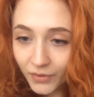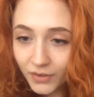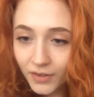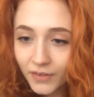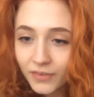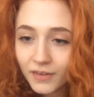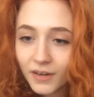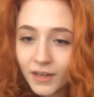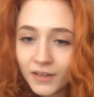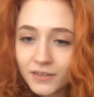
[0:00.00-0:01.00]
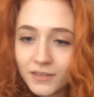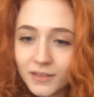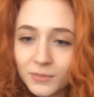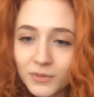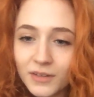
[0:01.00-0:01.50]
cute. A singer and
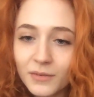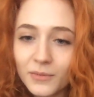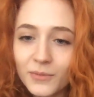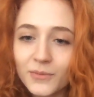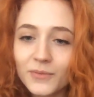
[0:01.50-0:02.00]
gamer.